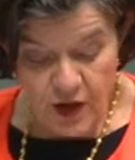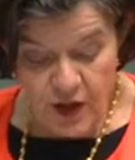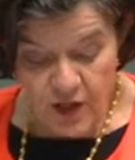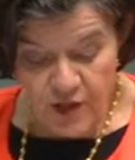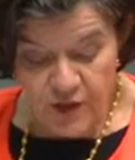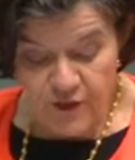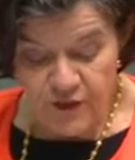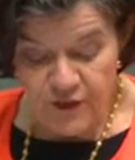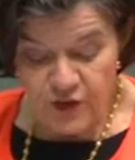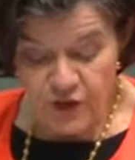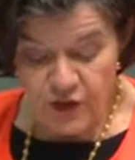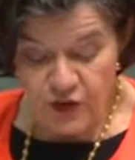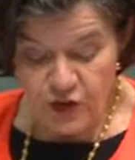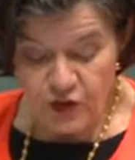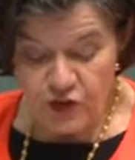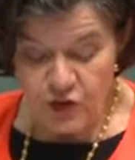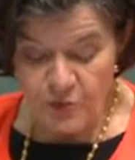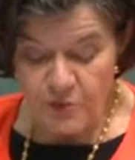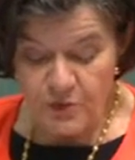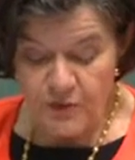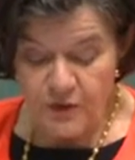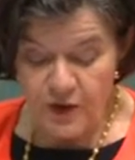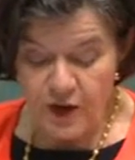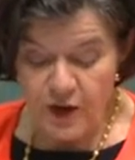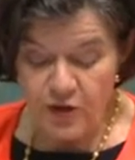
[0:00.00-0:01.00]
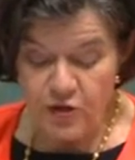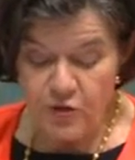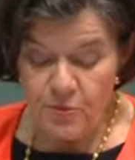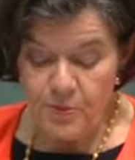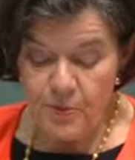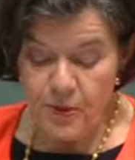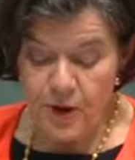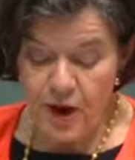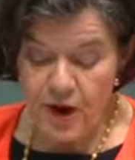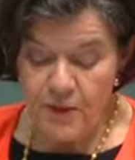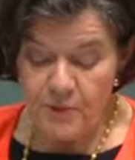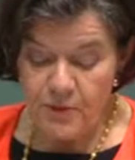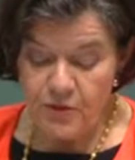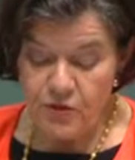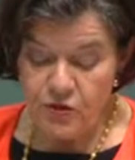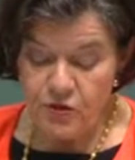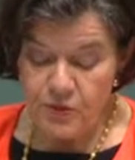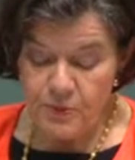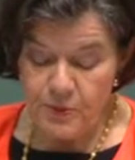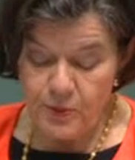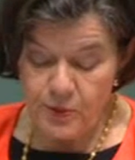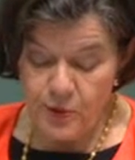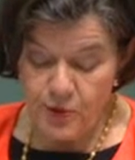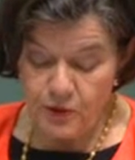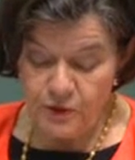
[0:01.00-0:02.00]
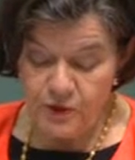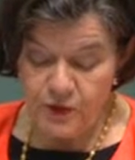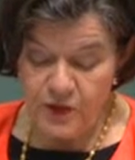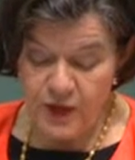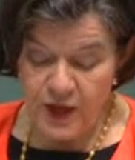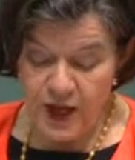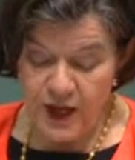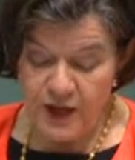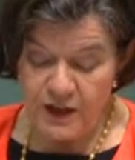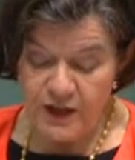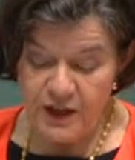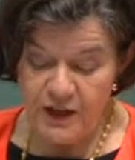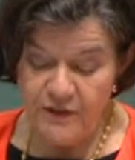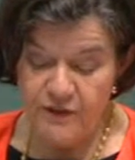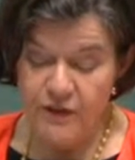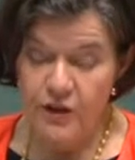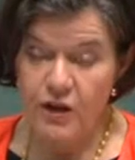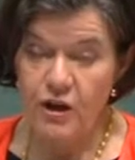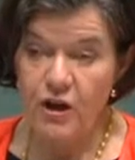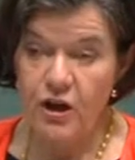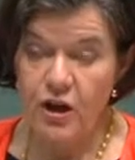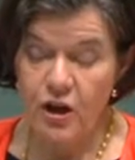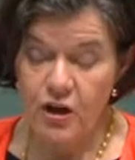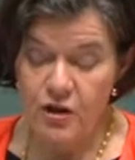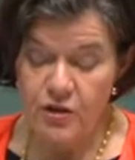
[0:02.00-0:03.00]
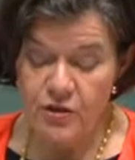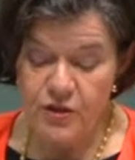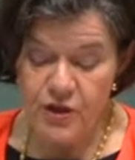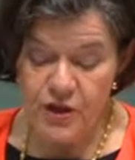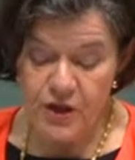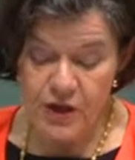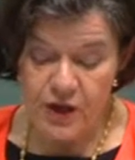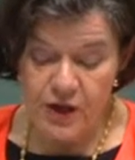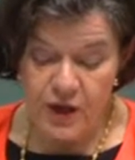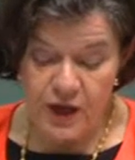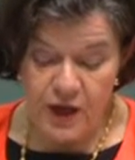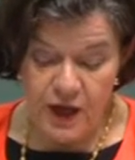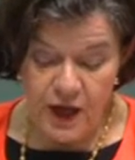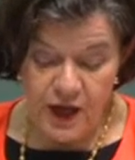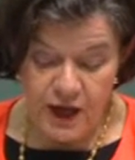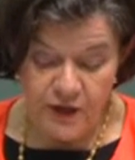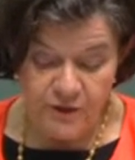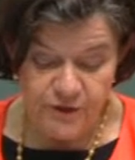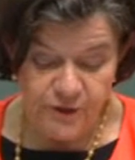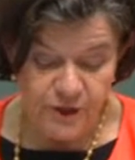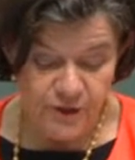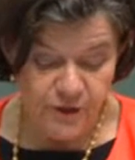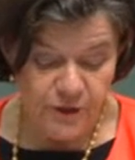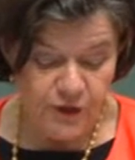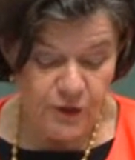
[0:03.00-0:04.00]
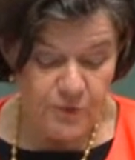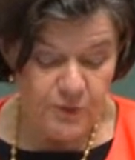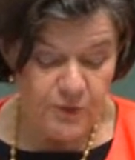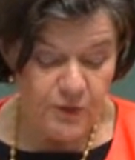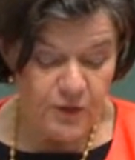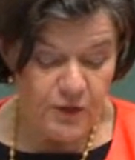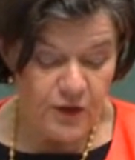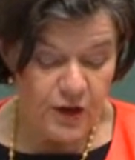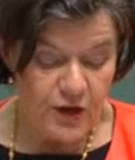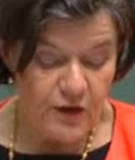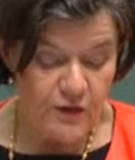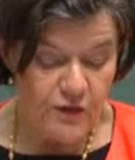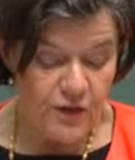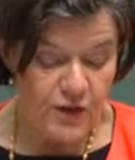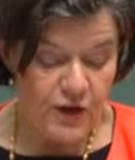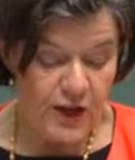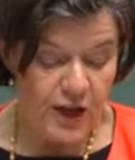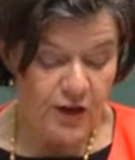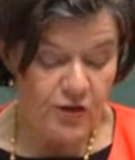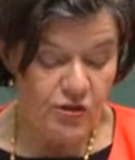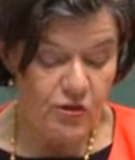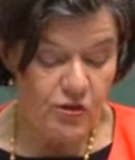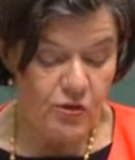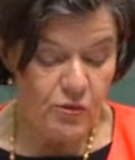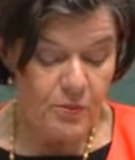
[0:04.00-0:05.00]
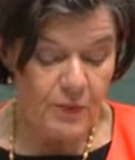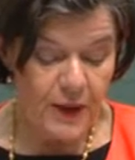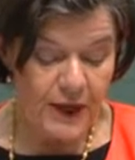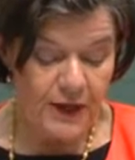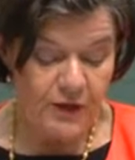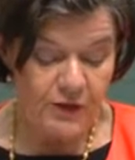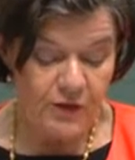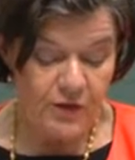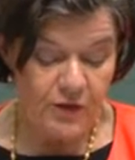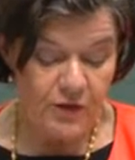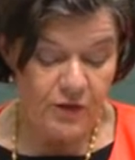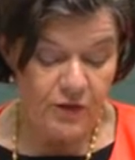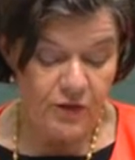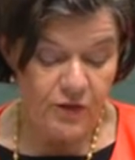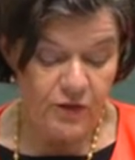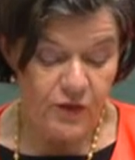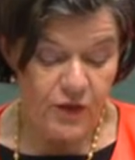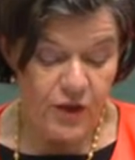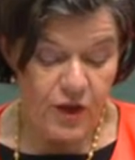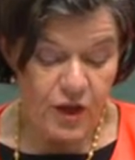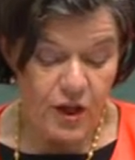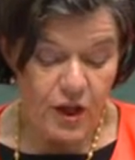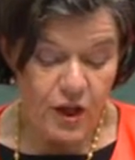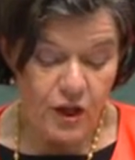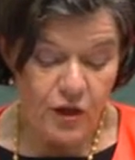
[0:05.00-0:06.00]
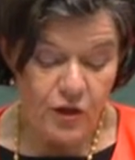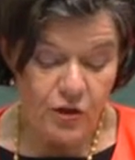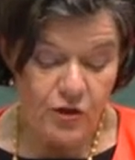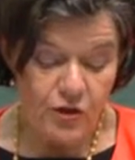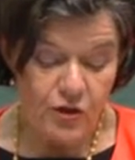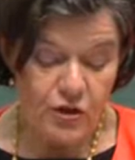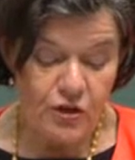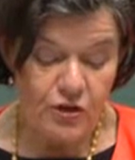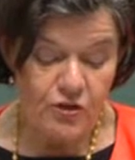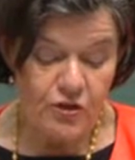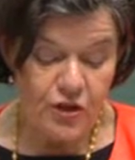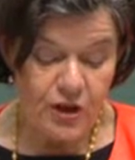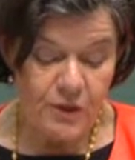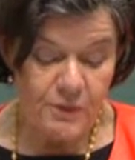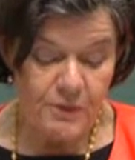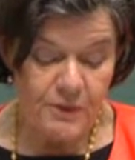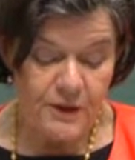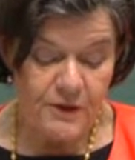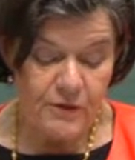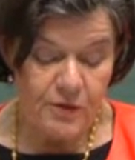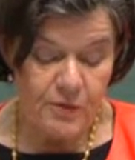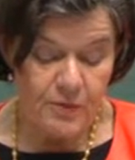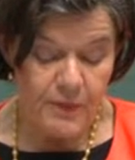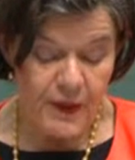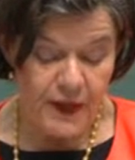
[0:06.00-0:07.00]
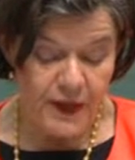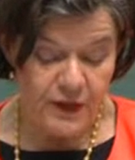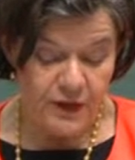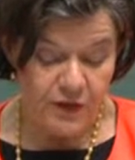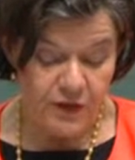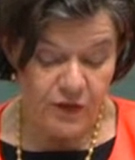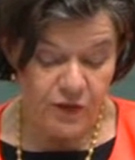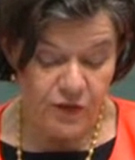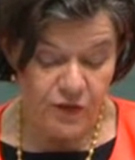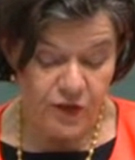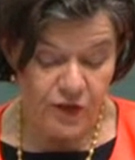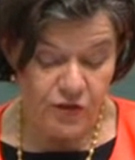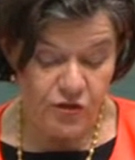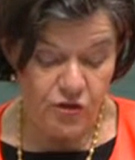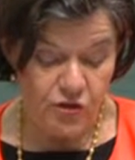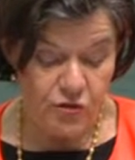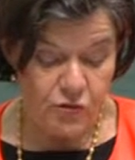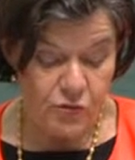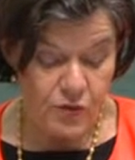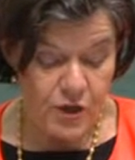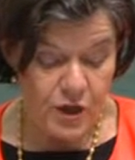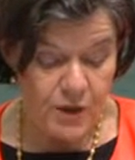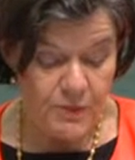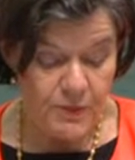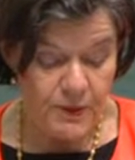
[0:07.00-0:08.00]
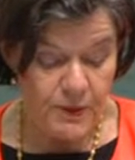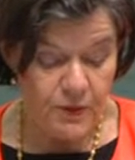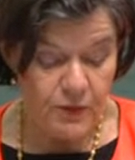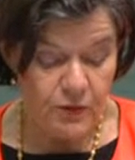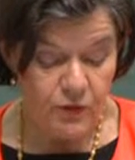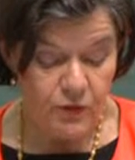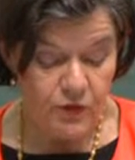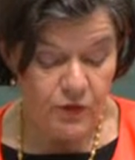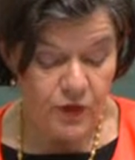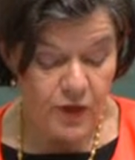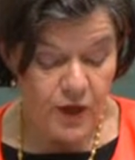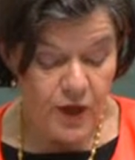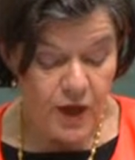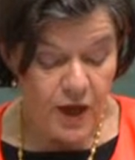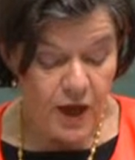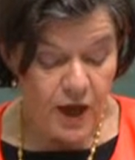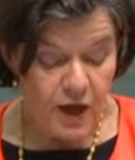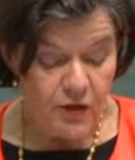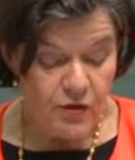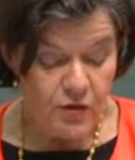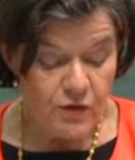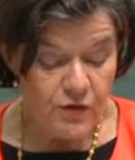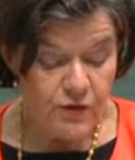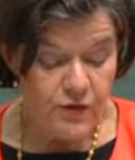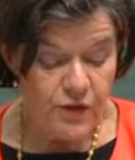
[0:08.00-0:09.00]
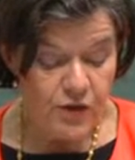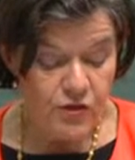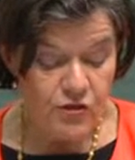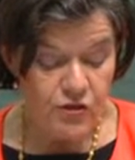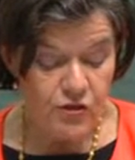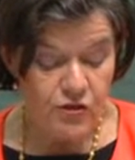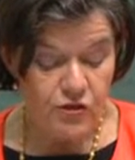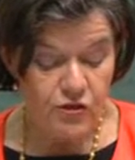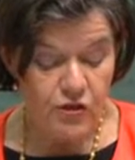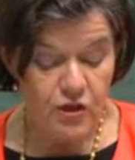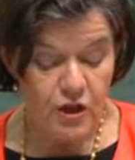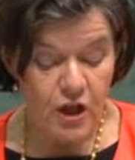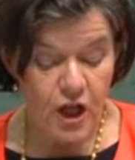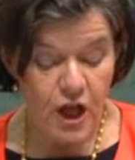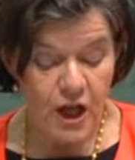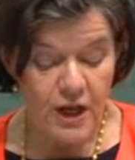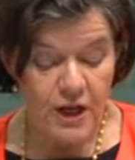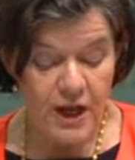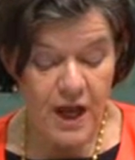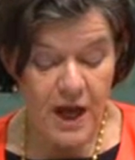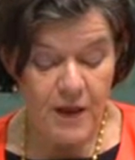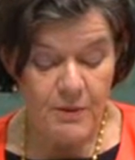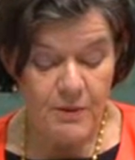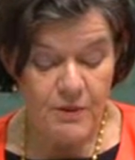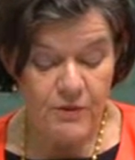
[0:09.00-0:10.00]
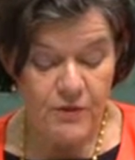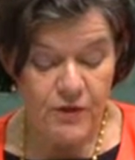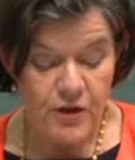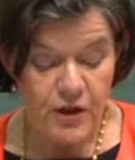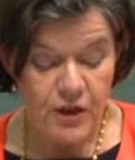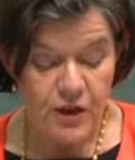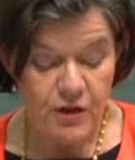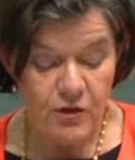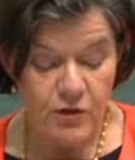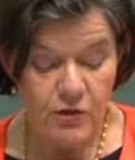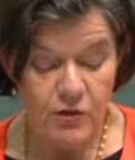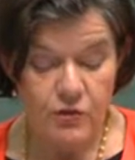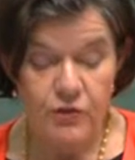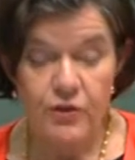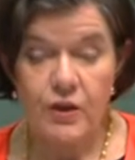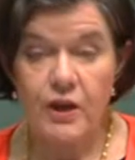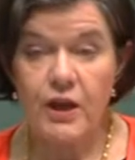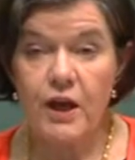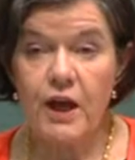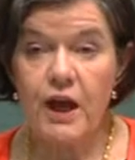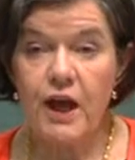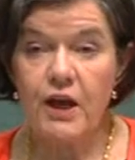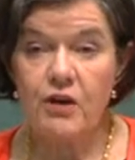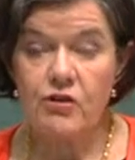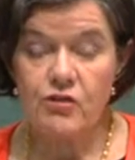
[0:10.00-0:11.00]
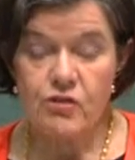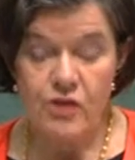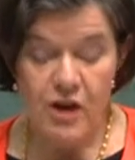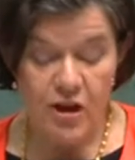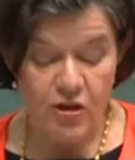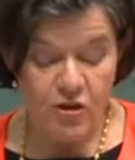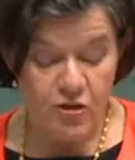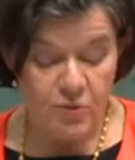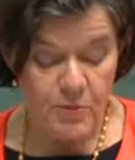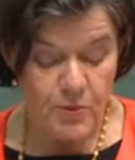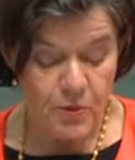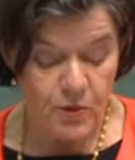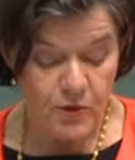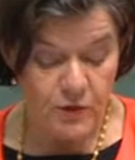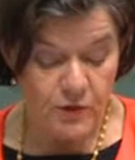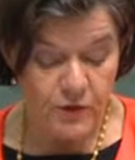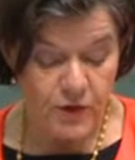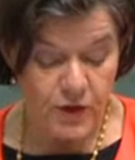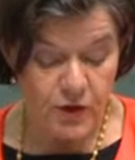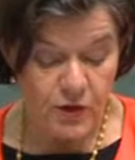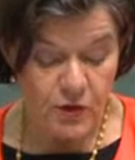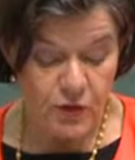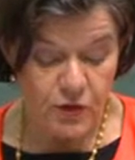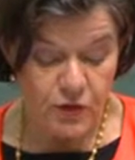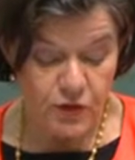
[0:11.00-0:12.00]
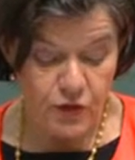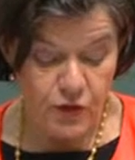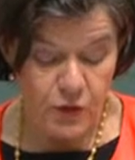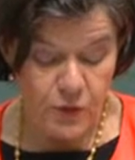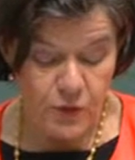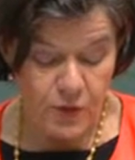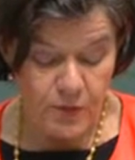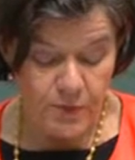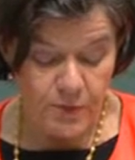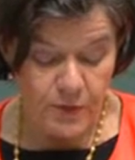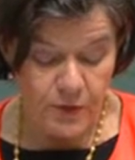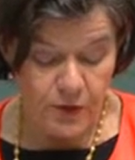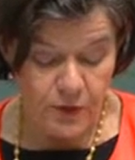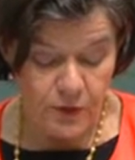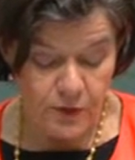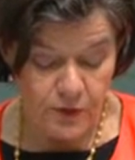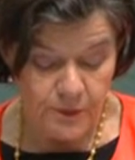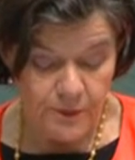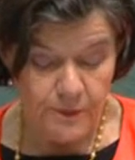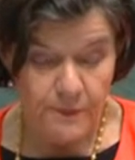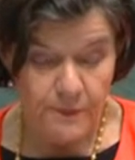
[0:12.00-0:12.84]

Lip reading: The facility provides primary support for the ADF in clothing and 50% of the national maintenance, including deep-level maintenance such as rebuilds and refreshes to light armoured vehicles and transport vehicles and equipment.